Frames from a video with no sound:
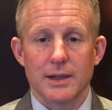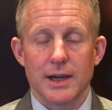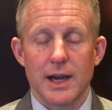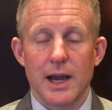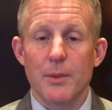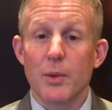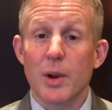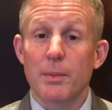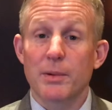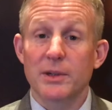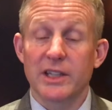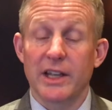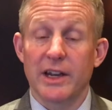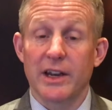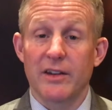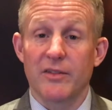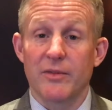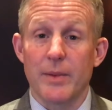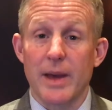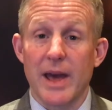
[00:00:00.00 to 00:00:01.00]
I'm
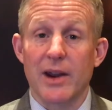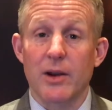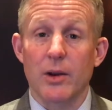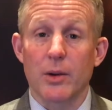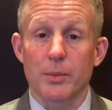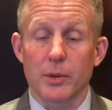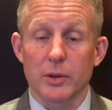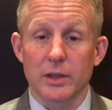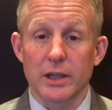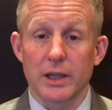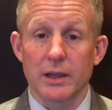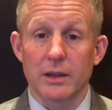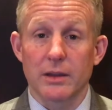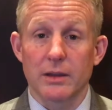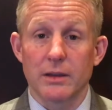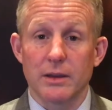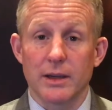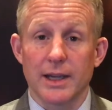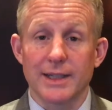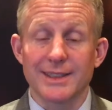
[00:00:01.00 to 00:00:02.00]
Representative Matt
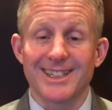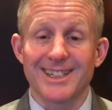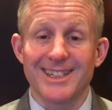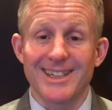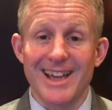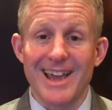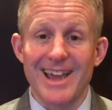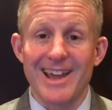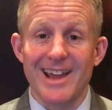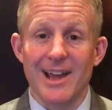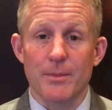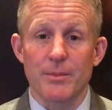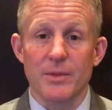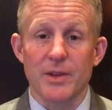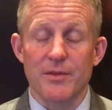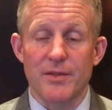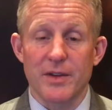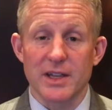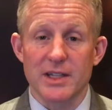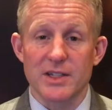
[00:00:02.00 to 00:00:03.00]
Erpelding, and today I'm
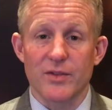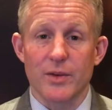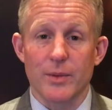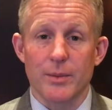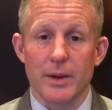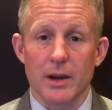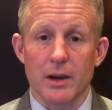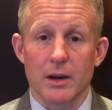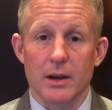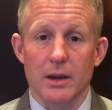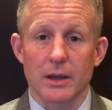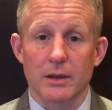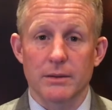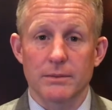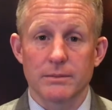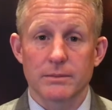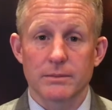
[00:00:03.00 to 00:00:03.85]
the face of America.